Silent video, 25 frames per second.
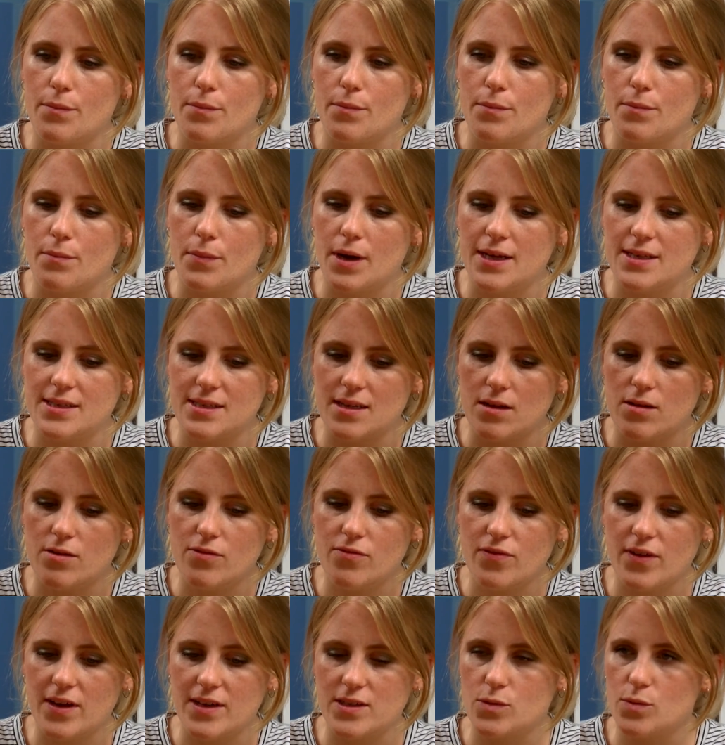
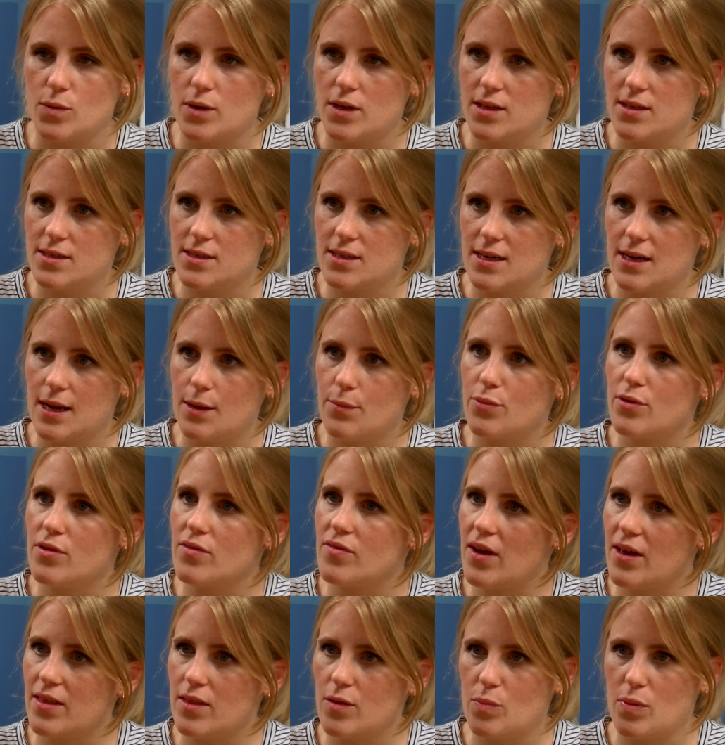Myself, as well as a number
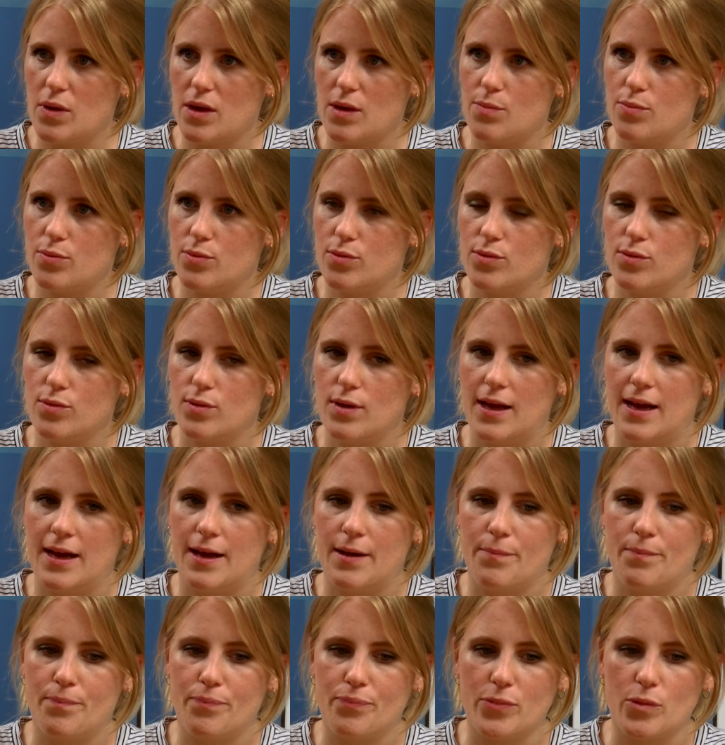of other people,
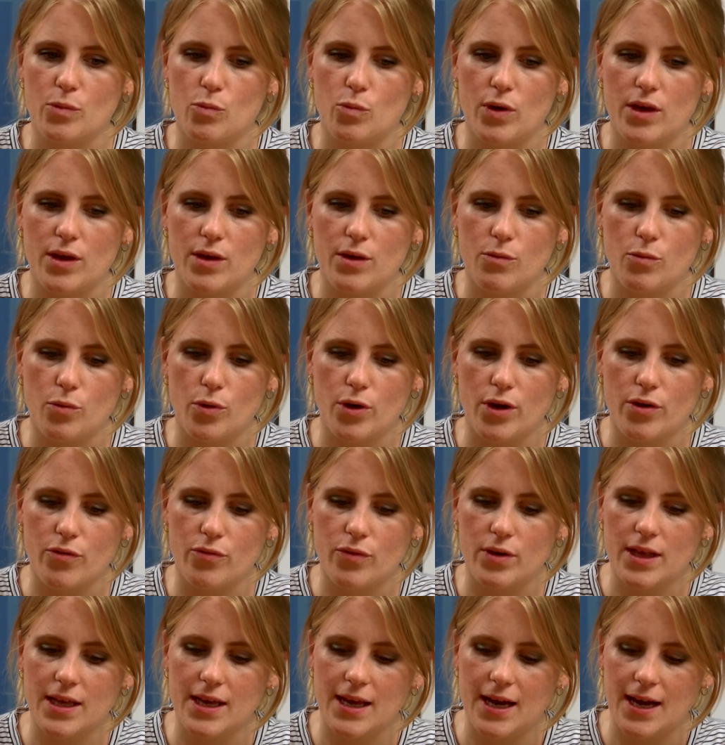we work
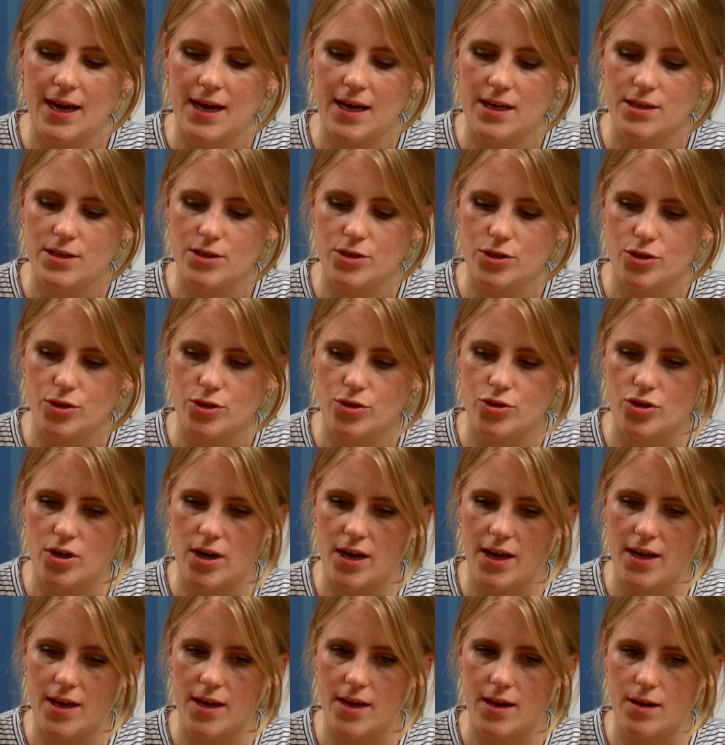really hard to
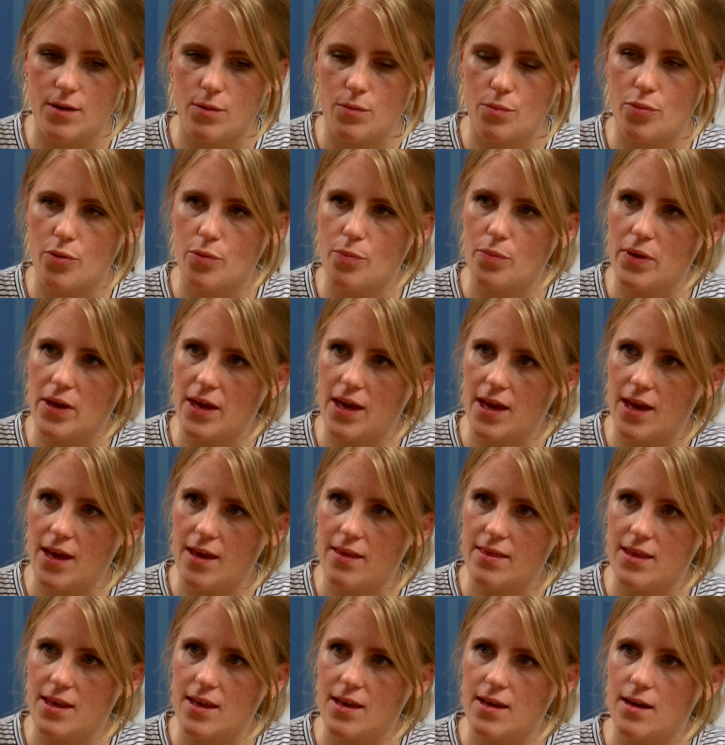try and
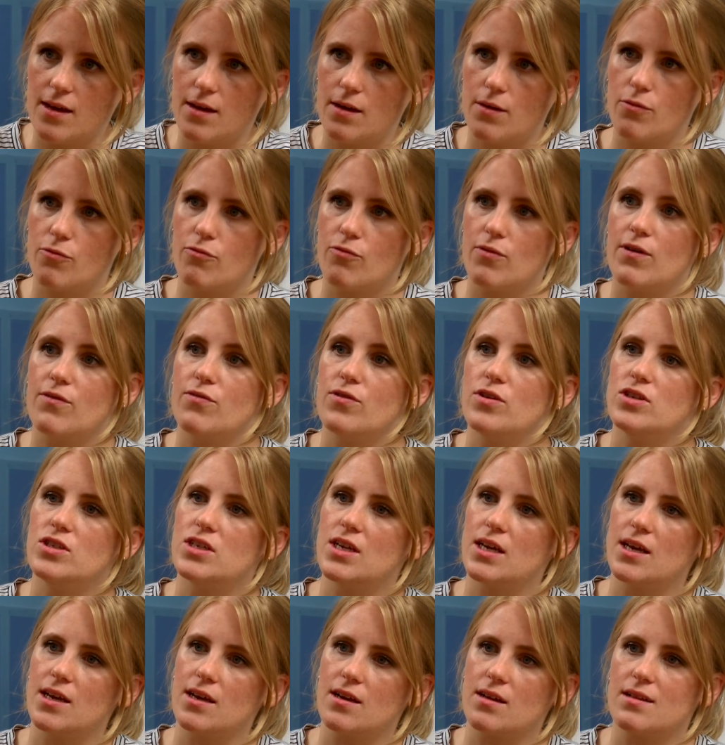prepare the
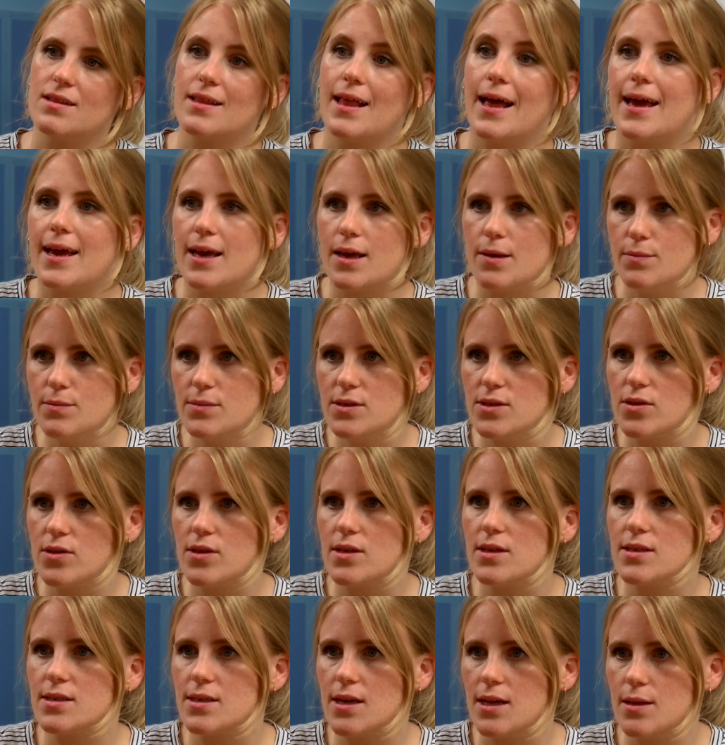refugee claims, so
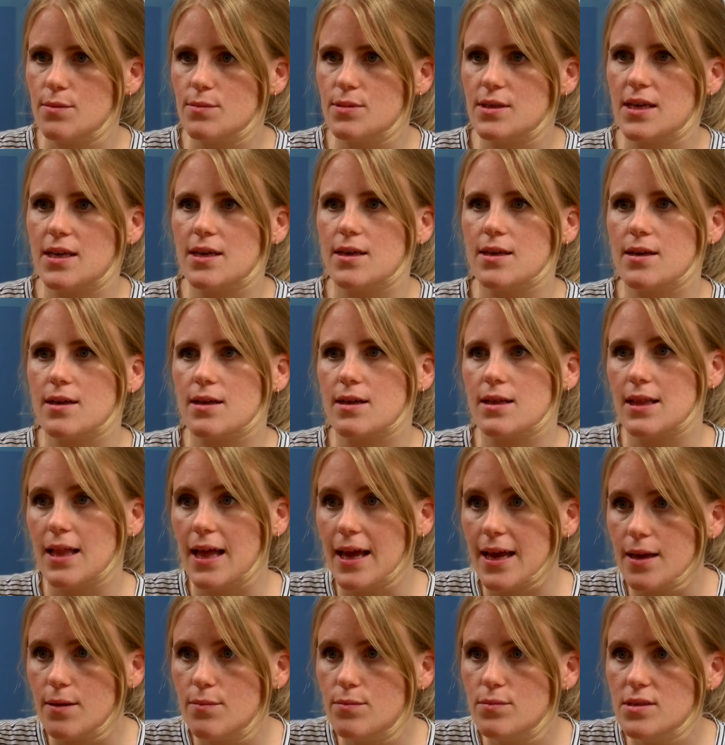the asylum seeker
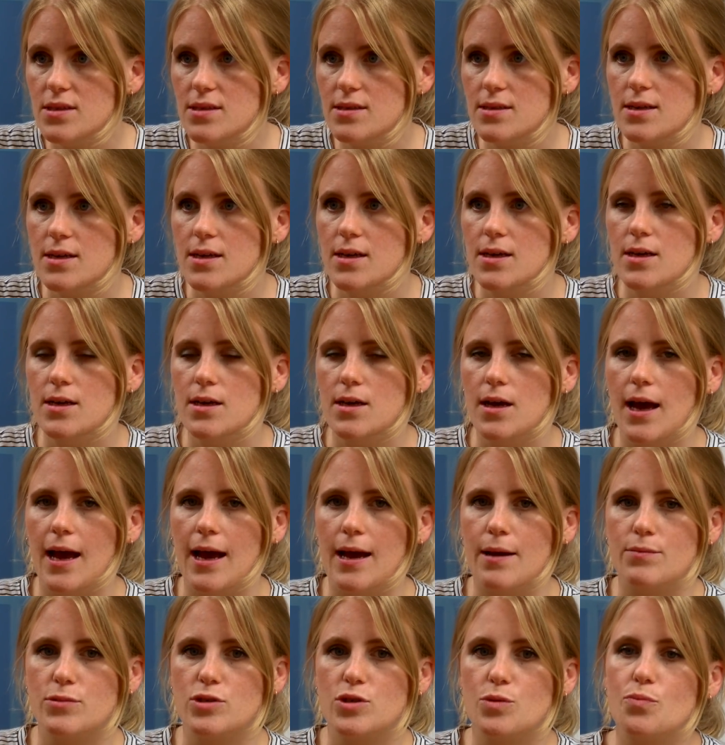claims,
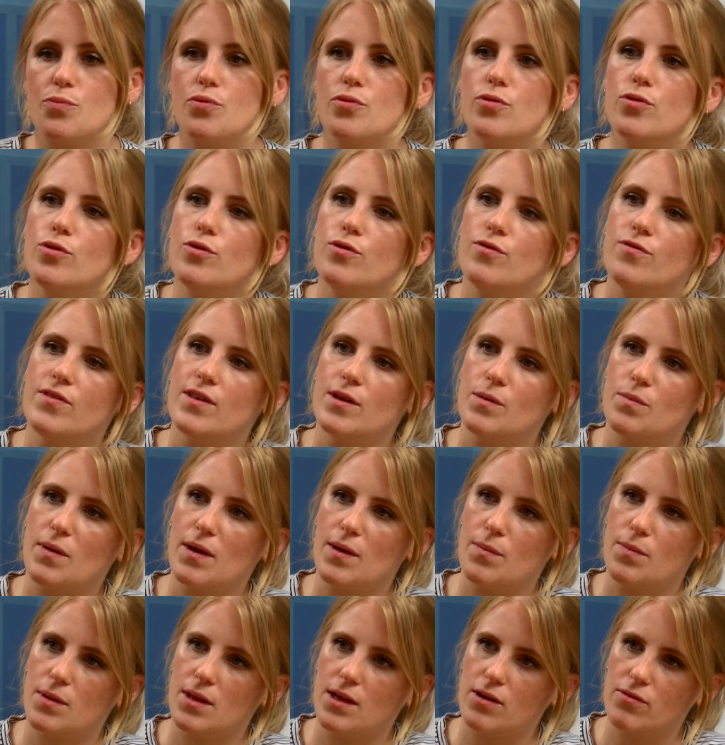to prove that
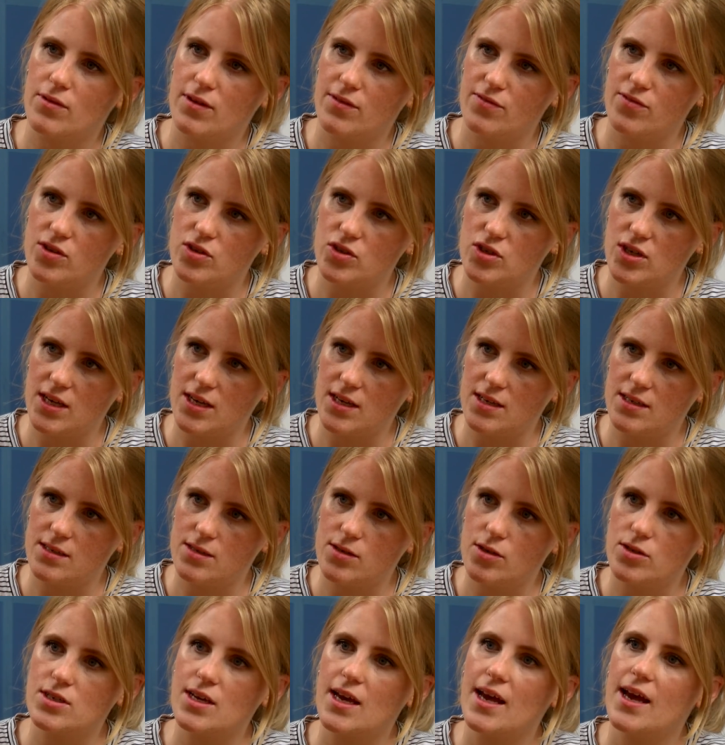people are refugees,
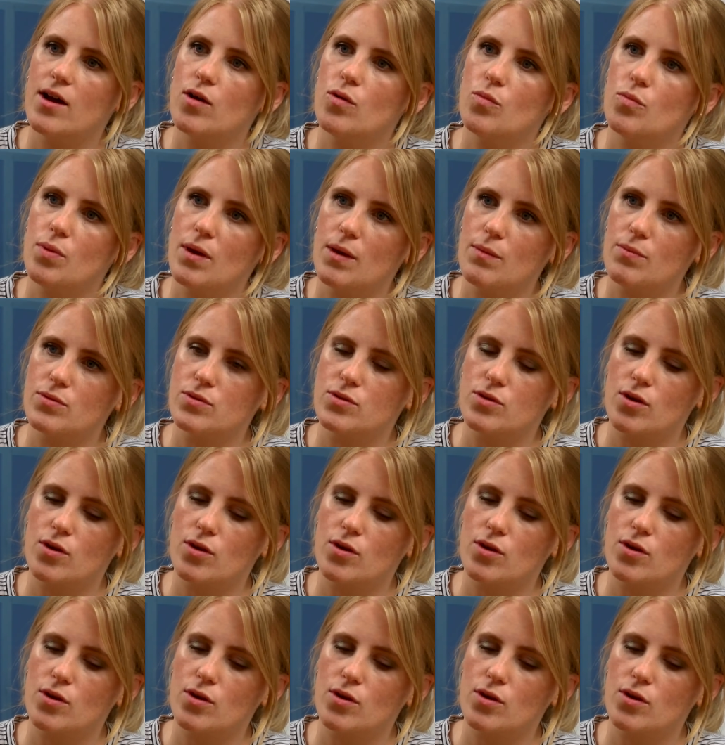so to help people.